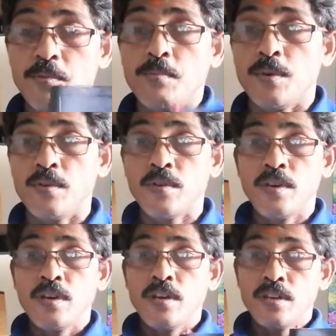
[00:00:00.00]
people.
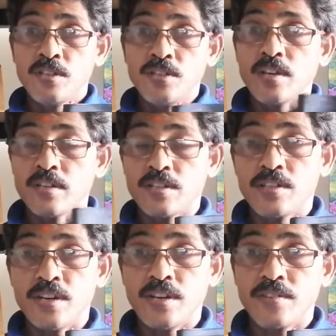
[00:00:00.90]
Easy
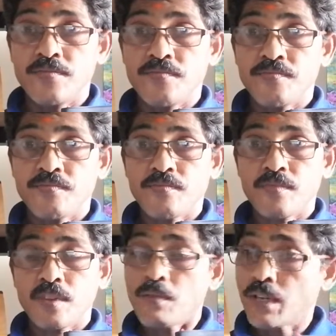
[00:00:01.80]
understanding,
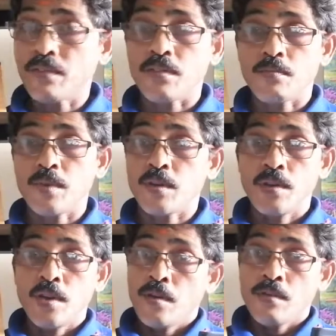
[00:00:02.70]
whatever it may
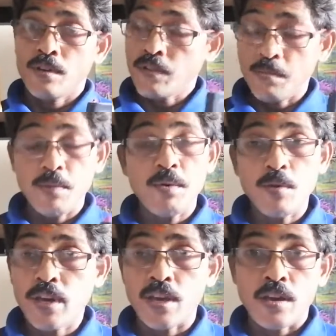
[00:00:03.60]
be,
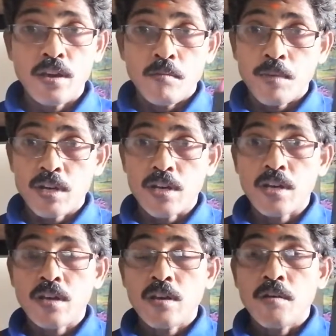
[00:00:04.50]
okay. But
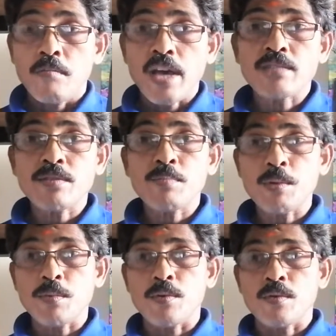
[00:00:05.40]
maximum
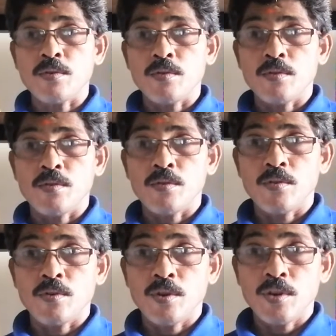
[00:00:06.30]
people,
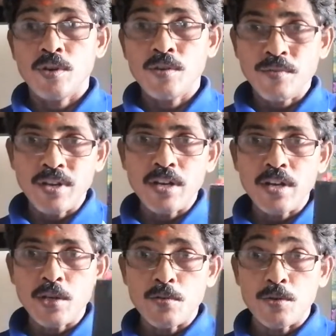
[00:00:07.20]
if
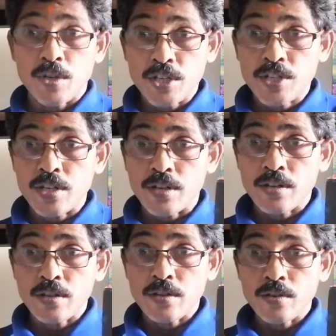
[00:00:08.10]
really you Christian,
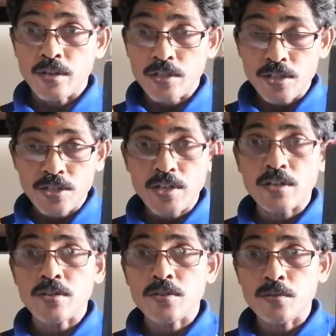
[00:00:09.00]
as a
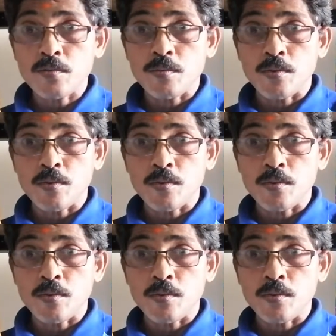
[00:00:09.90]
Christian, you